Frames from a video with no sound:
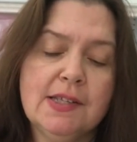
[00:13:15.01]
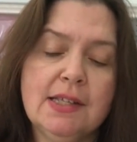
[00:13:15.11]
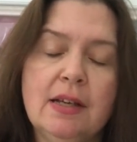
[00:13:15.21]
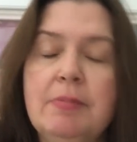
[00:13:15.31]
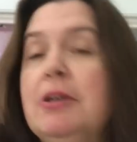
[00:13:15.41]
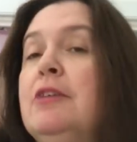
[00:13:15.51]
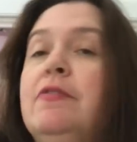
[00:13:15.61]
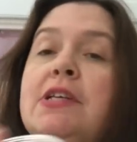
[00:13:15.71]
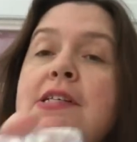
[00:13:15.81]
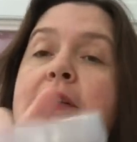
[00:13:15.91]
some
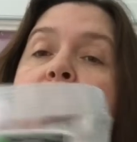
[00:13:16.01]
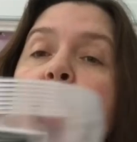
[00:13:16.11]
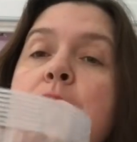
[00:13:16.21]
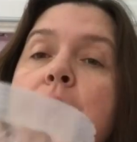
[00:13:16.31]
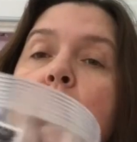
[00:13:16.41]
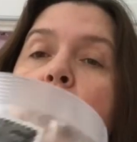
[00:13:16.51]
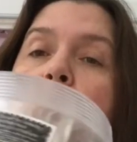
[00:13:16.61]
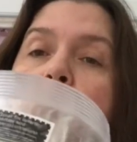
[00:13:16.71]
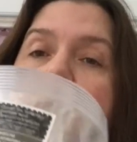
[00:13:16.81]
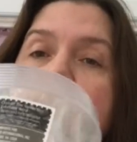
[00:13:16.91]
of these little
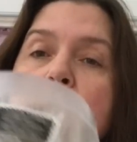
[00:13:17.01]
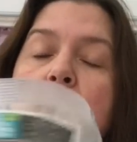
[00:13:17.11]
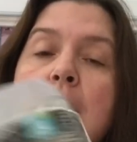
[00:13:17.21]
bowls.